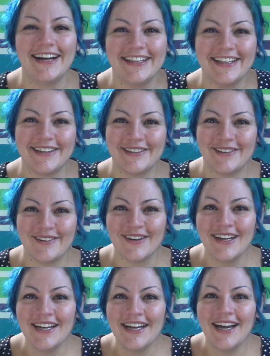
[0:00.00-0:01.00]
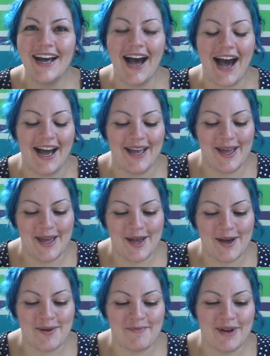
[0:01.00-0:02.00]
Hello, I
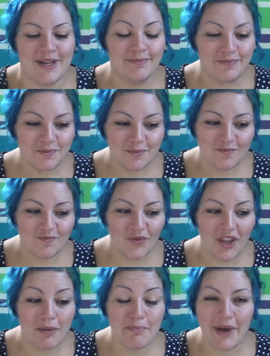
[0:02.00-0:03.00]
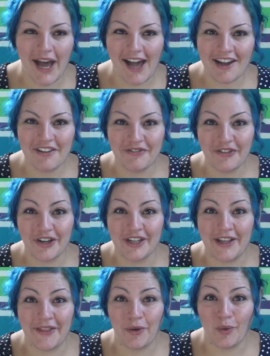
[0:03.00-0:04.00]
am back for
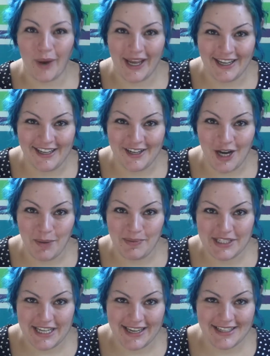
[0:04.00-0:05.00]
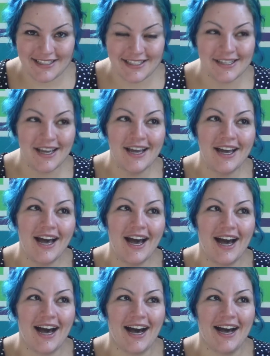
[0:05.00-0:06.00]
another weigh-in update.
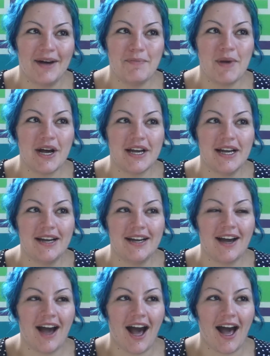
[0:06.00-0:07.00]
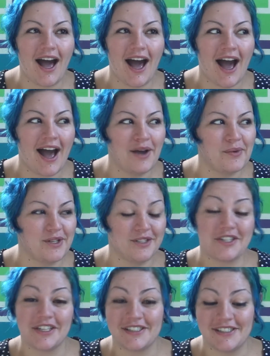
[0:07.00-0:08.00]
I will
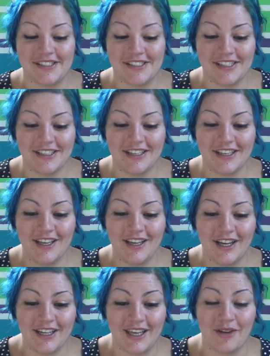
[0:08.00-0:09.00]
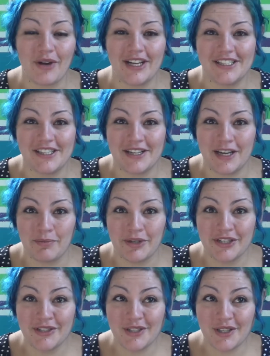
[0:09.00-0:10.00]
just get right to the
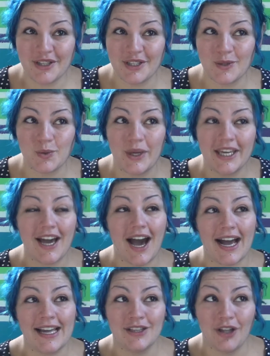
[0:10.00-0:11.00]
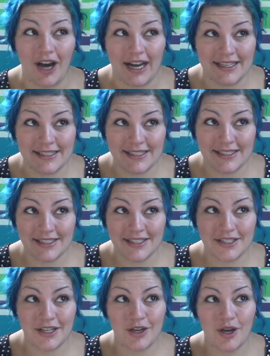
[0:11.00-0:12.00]
numbers. This week I
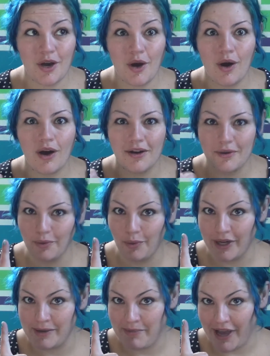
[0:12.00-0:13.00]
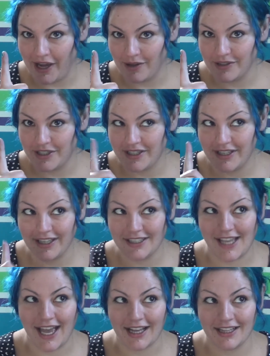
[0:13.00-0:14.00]
lost 1 pound,
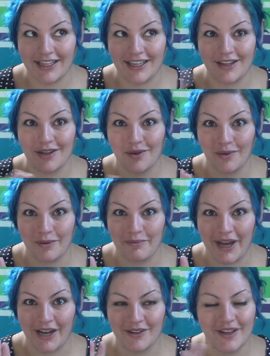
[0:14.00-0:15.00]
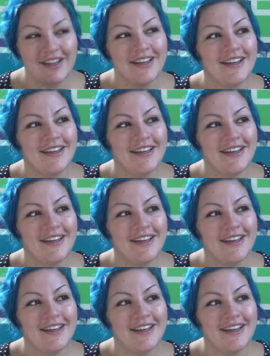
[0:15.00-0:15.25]
exactly 1 pound.